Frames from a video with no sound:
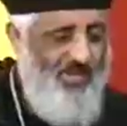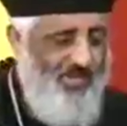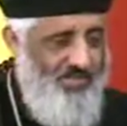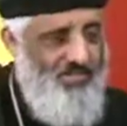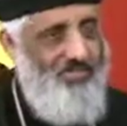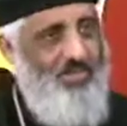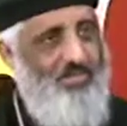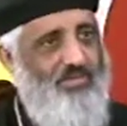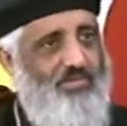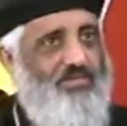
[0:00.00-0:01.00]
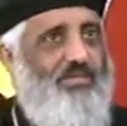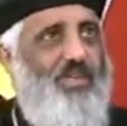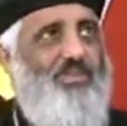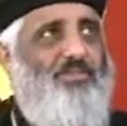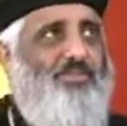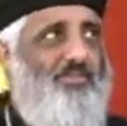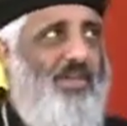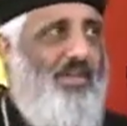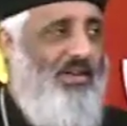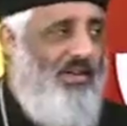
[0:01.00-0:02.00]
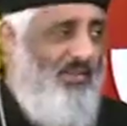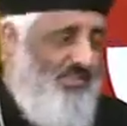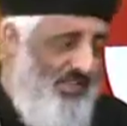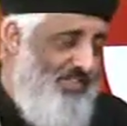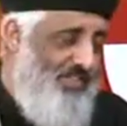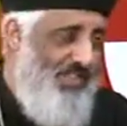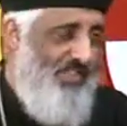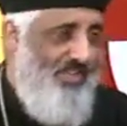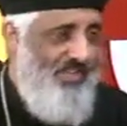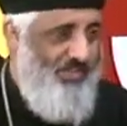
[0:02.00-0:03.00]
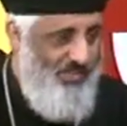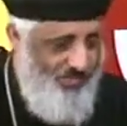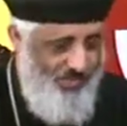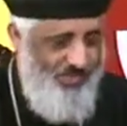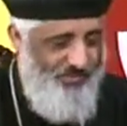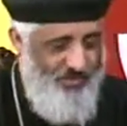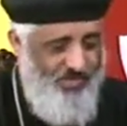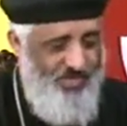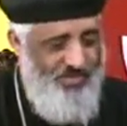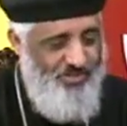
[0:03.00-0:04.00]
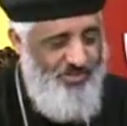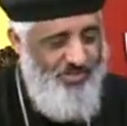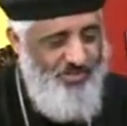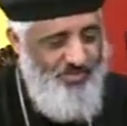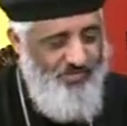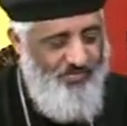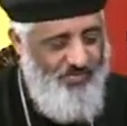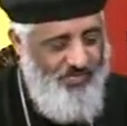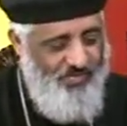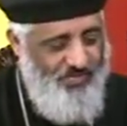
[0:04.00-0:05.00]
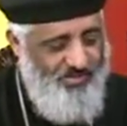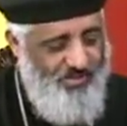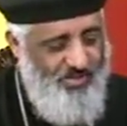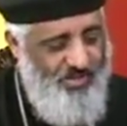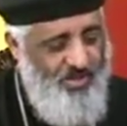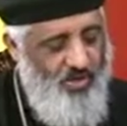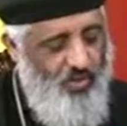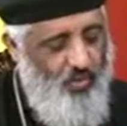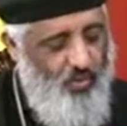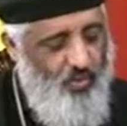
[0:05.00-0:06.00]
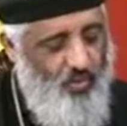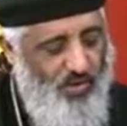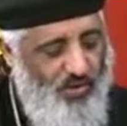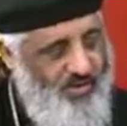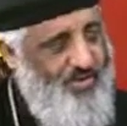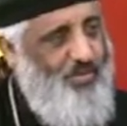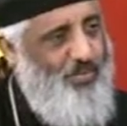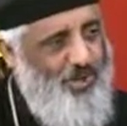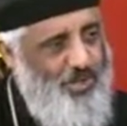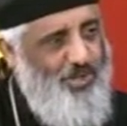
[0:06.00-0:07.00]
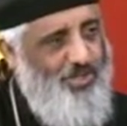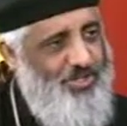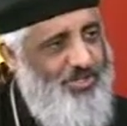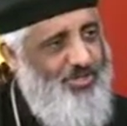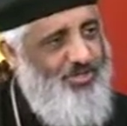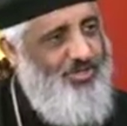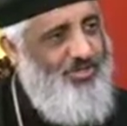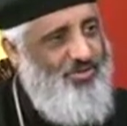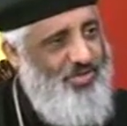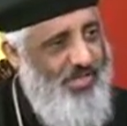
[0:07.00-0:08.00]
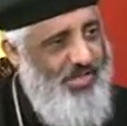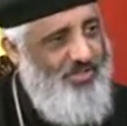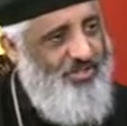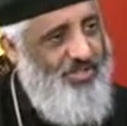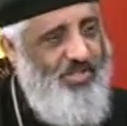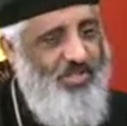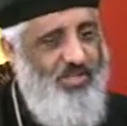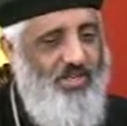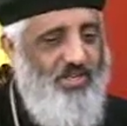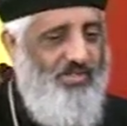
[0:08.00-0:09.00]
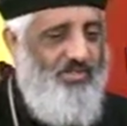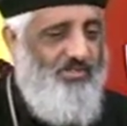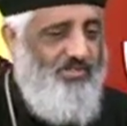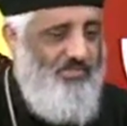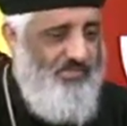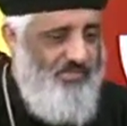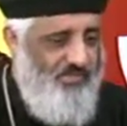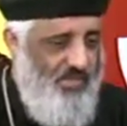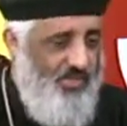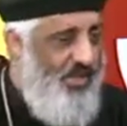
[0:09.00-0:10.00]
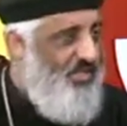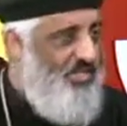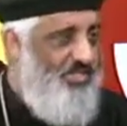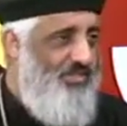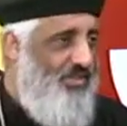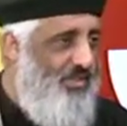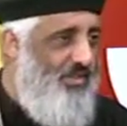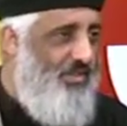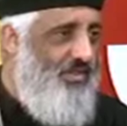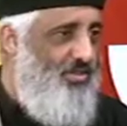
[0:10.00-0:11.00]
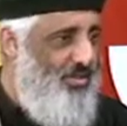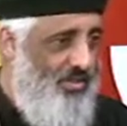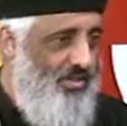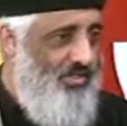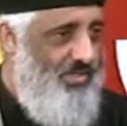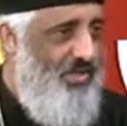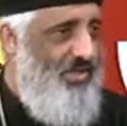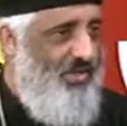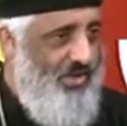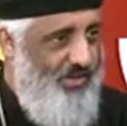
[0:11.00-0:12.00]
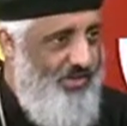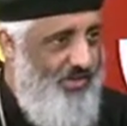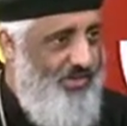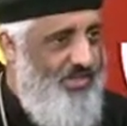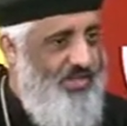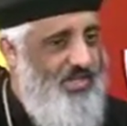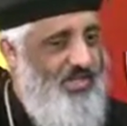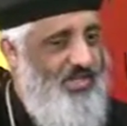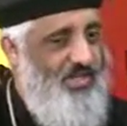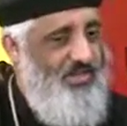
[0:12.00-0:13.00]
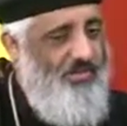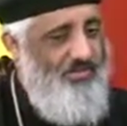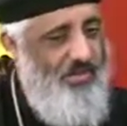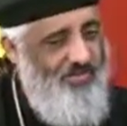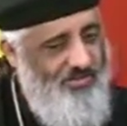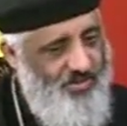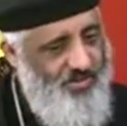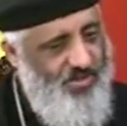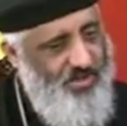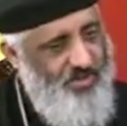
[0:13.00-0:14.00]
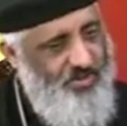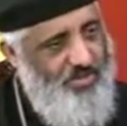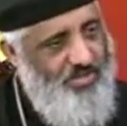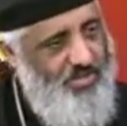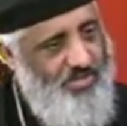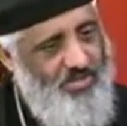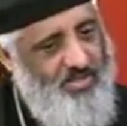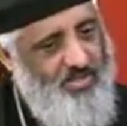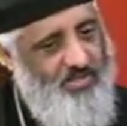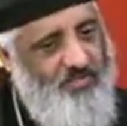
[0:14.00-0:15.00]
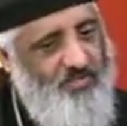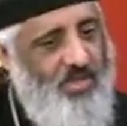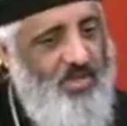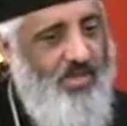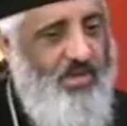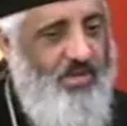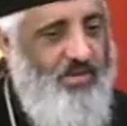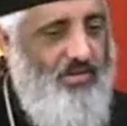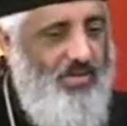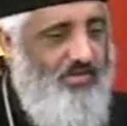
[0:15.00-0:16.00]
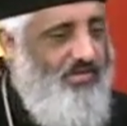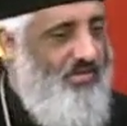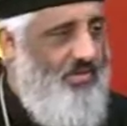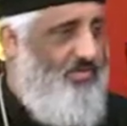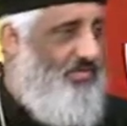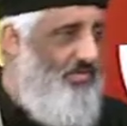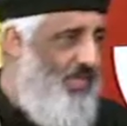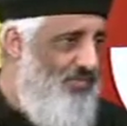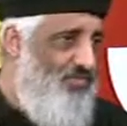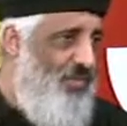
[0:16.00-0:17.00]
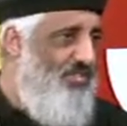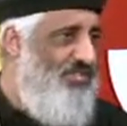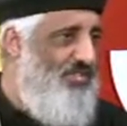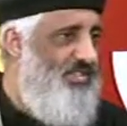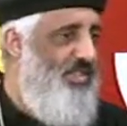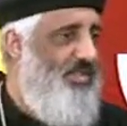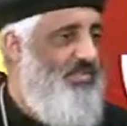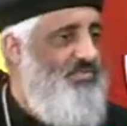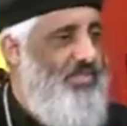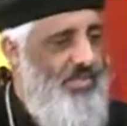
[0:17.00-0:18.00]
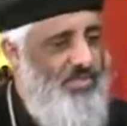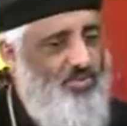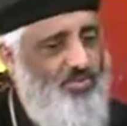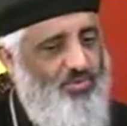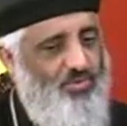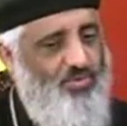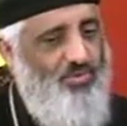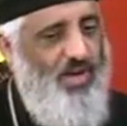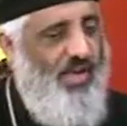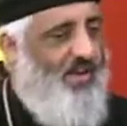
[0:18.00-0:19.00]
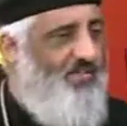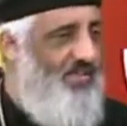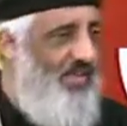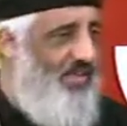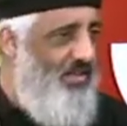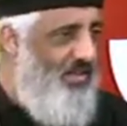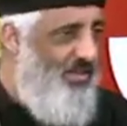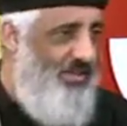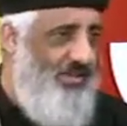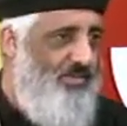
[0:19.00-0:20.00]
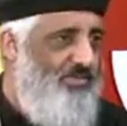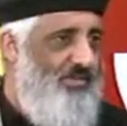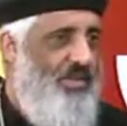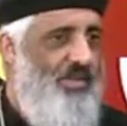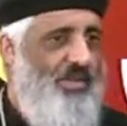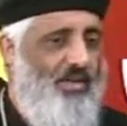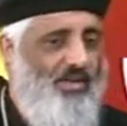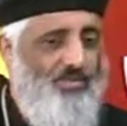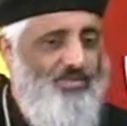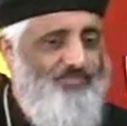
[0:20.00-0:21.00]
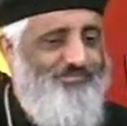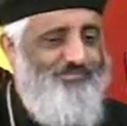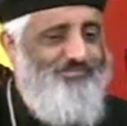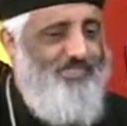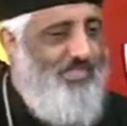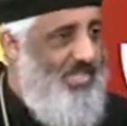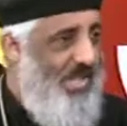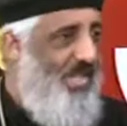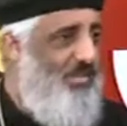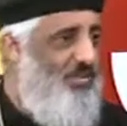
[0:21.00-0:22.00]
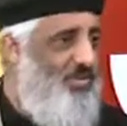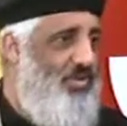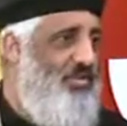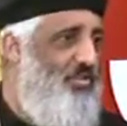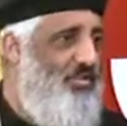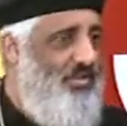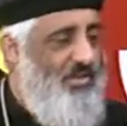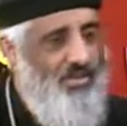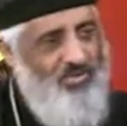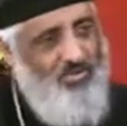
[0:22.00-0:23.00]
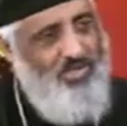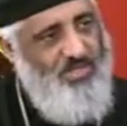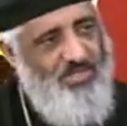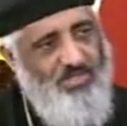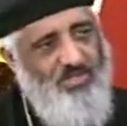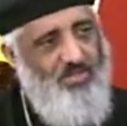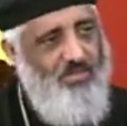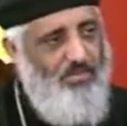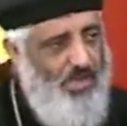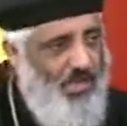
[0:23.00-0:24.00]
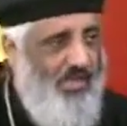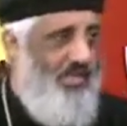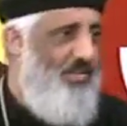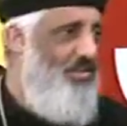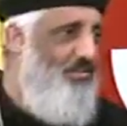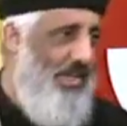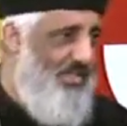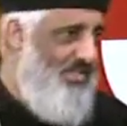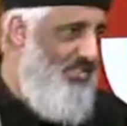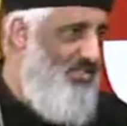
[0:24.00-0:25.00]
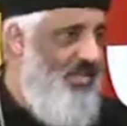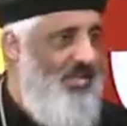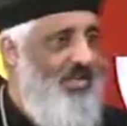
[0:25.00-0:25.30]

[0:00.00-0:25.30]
is a real, if there's anything else, I mean, you've already shared your views on this, but why the push to change? There are civil unions that are recognized. I've heard arguments that loved ones need to have legal stand when their loved one is dying or passing away